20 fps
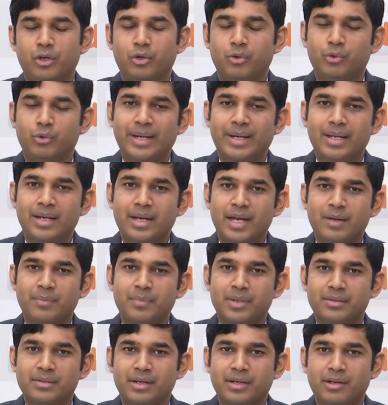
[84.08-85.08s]
grew
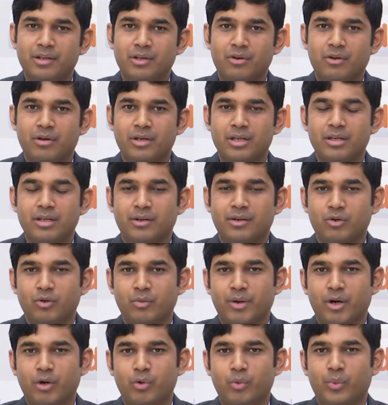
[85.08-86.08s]
29% year on year to
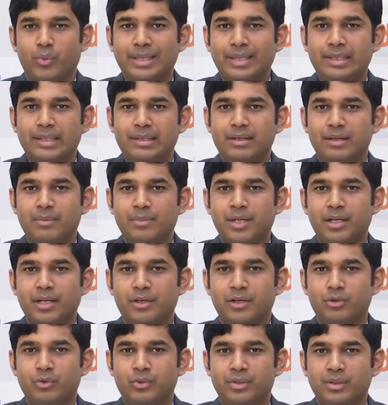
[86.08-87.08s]
about 130
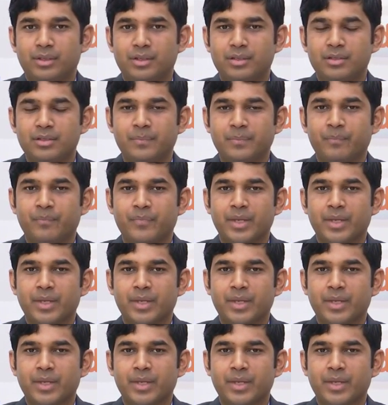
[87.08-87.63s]
million users.